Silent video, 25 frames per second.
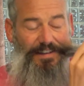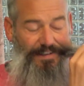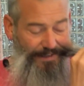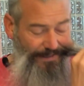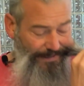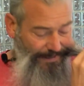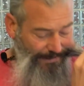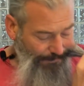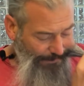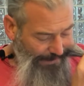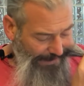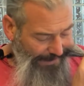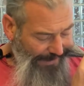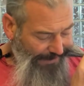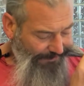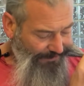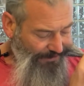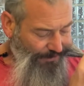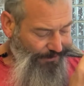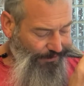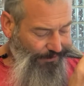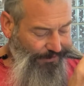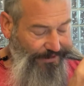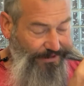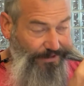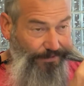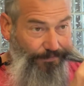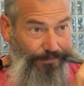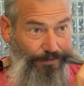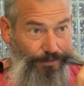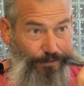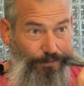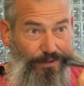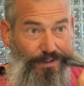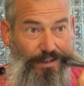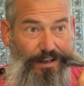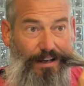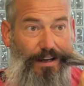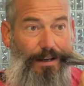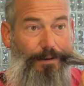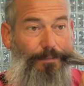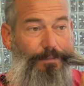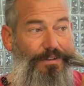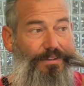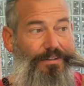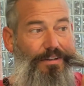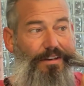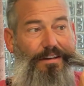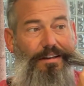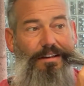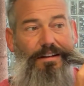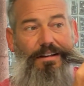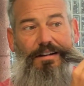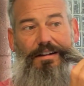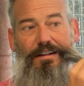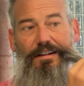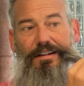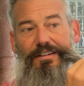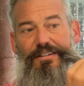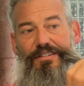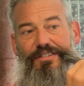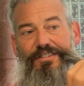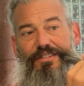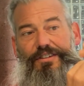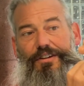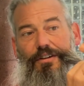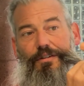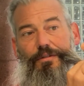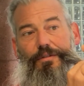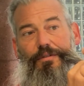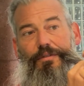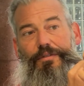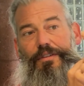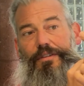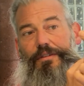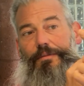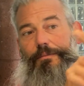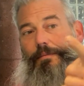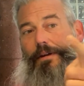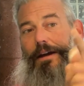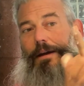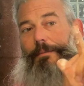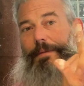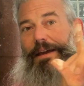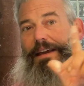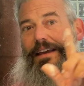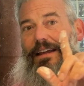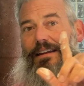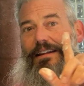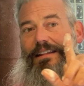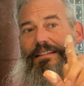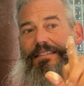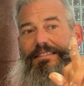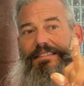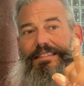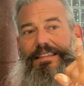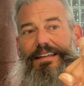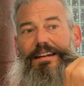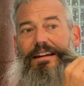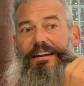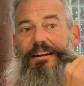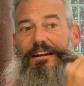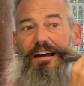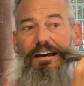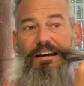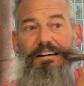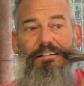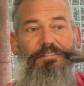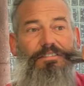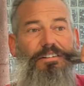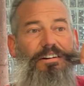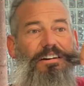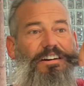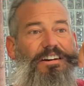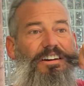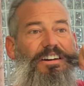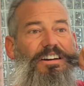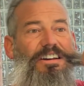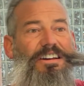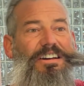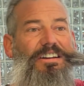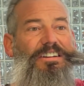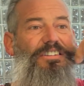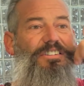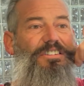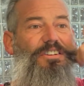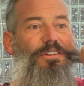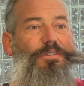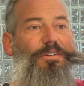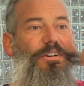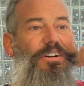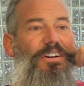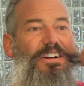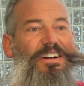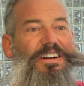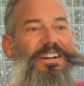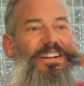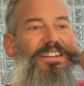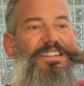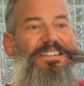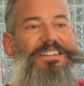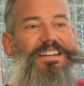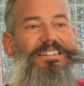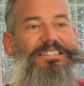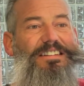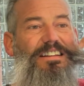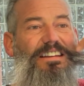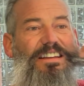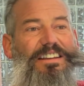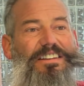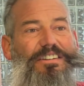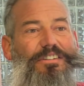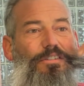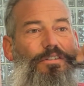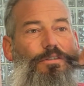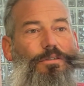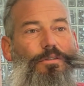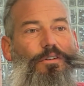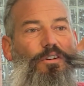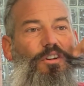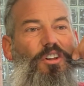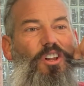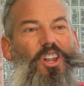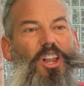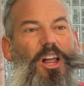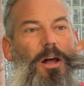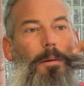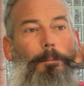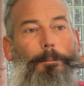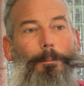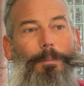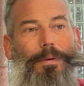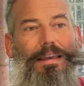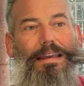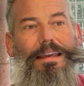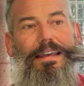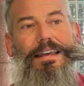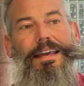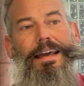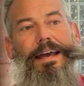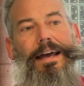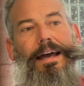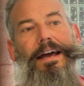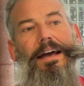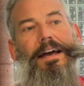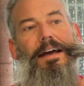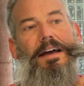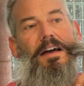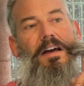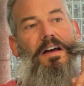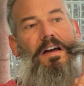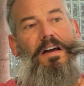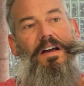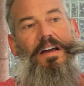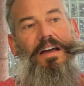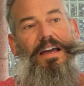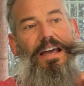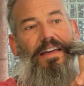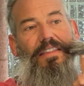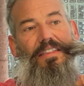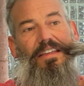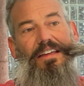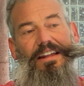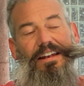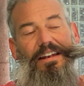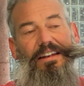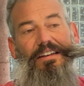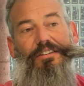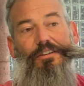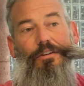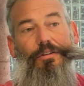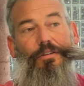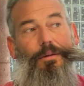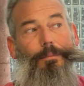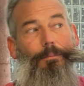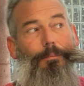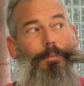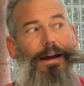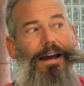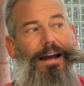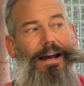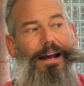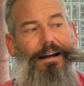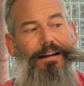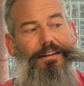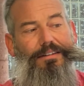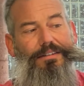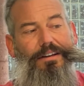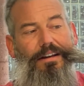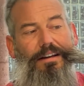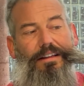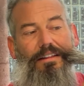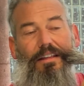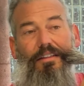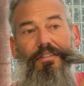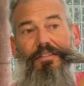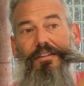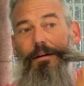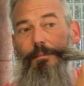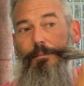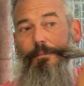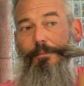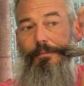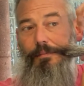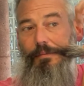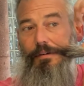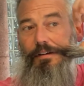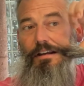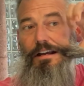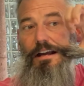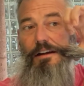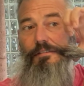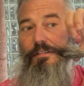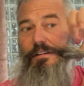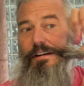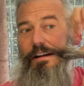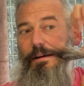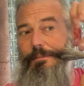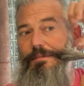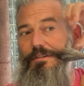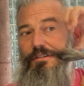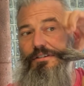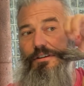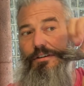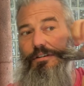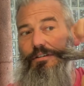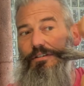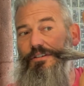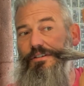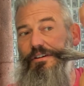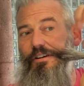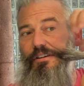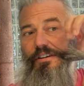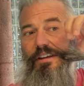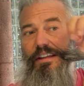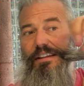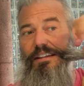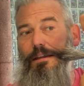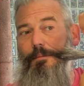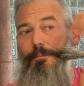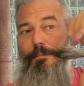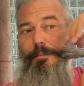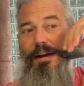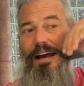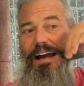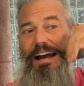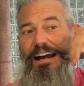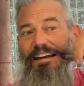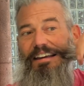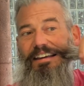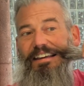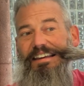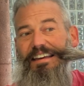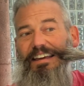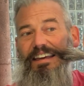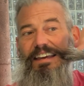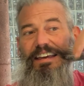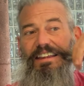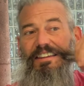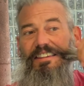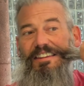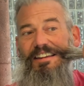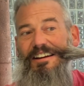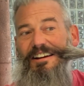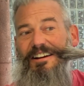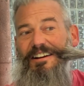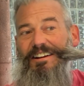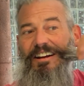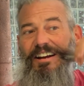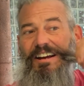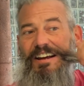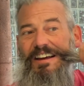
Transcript: I may have to do this a few times, so I'm making it thin enough to where it doesn't get too clumpy. And then do the back, so I got the thumb covered up too, so I'll get the back in there.